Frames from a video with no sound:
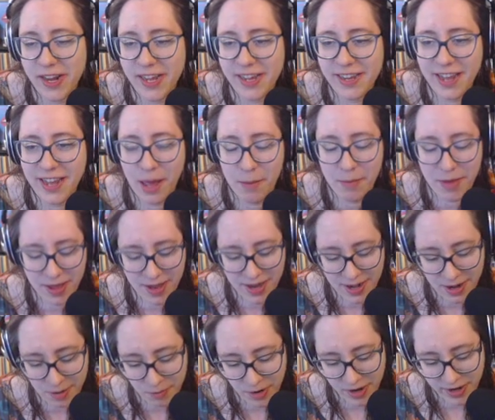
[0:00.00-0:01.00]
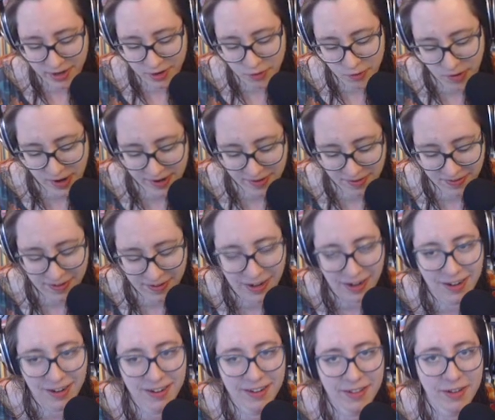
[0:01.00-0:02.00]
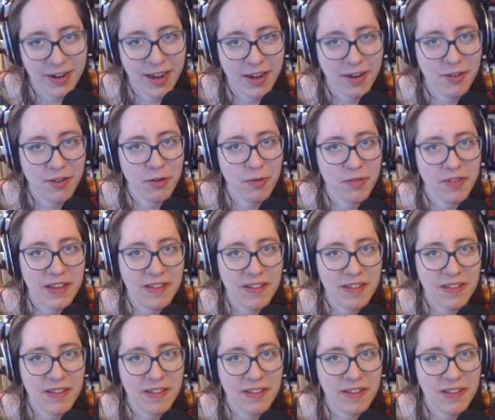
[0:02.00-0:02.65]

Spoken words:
on Cuphead. I'm writing on Dragon's Lair. They're kind of two sides of